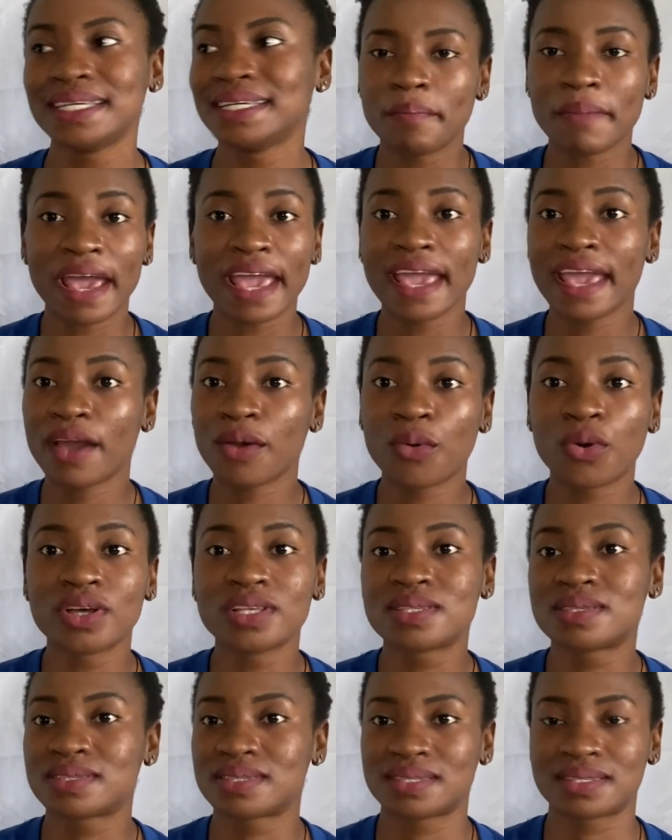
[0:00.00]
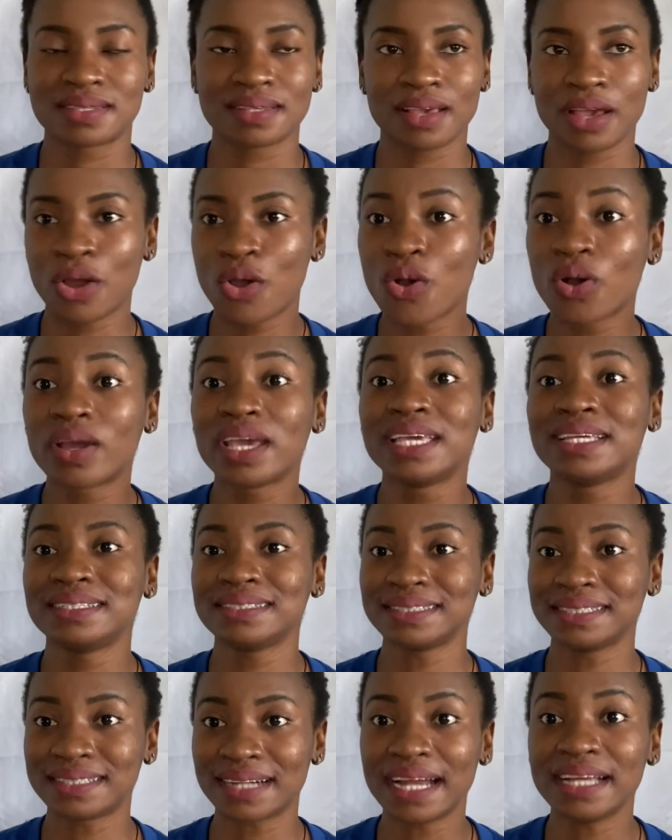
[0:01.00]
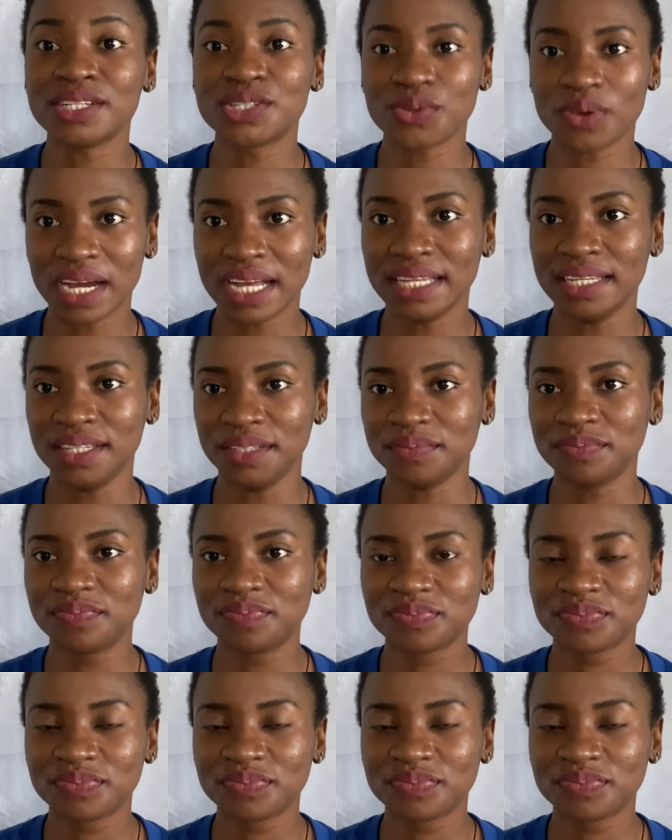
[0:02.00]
my hair was going gradually.